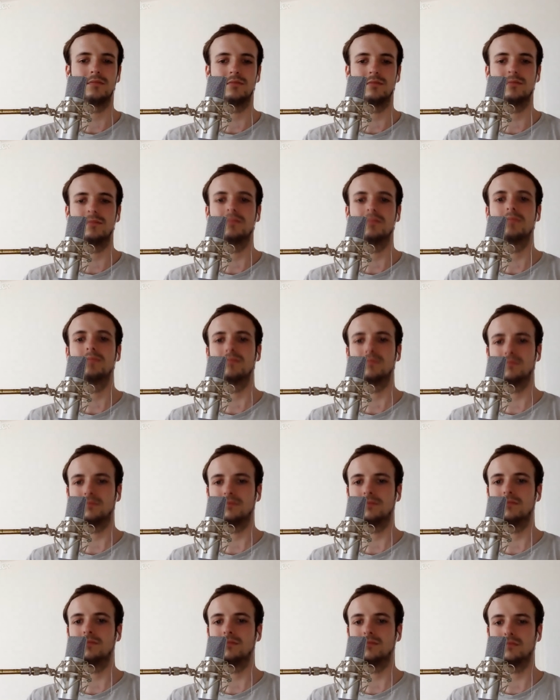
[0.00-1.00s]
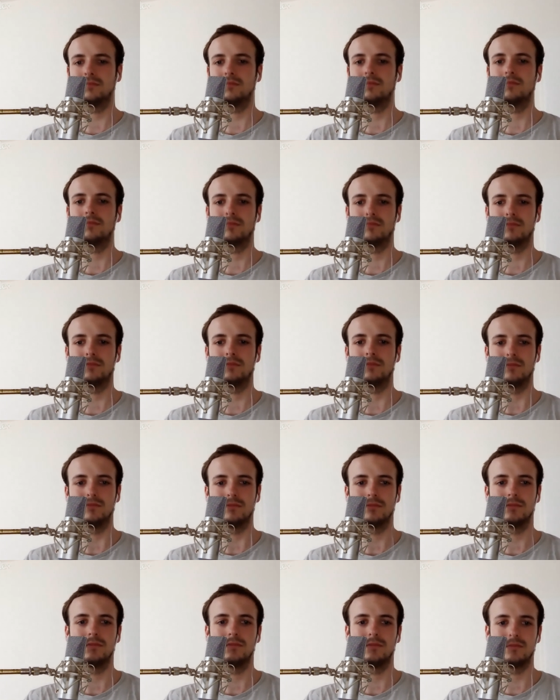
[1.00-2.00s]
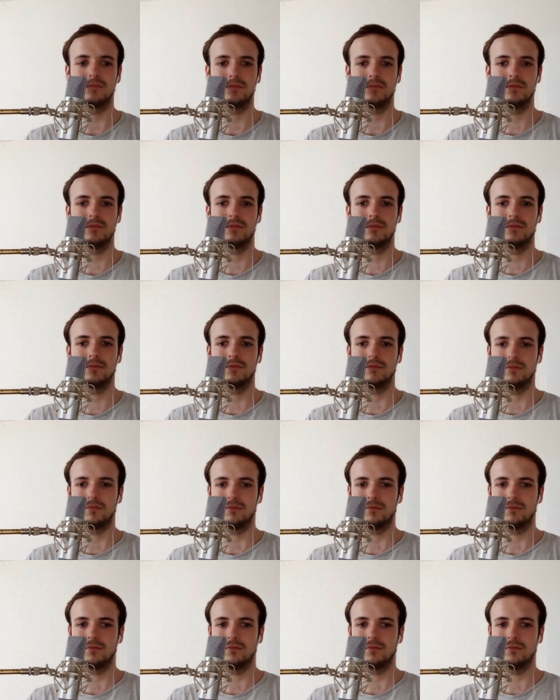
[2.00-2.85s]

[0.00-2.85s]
for something as broad as this. Yeah.